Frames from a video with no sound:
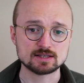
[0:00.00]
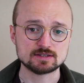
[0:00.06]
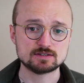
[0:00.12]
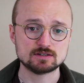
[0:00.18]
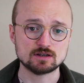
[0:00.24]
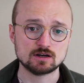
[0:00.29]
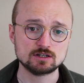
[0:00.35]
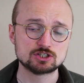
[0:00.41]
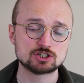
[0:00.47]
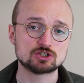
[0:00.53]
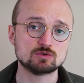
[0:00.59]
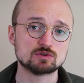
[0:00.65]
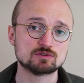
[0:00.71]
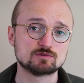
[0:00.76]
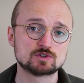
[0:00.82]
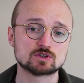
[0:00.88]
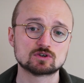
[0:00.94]
such, you
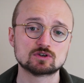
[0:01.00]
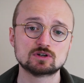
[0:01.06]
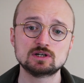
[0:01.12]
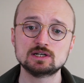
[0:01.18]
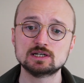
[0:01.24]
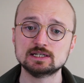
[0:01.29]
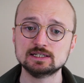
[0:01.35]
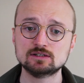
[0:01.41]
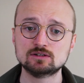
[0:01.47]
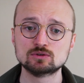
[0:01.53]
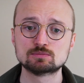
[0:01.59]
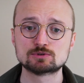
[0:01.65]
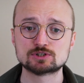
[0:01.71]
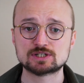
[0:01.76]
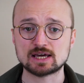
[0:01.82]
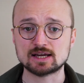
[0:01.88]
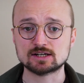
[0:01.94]
have certain legal
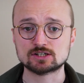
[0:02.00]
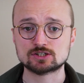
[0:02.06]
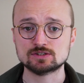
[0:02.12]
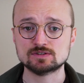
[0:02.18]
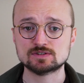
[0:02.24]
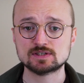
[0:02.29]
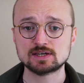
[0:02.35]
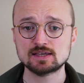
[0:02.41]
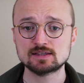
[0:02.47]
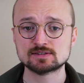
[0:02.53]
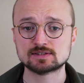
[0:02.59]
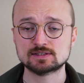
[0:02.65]
protections against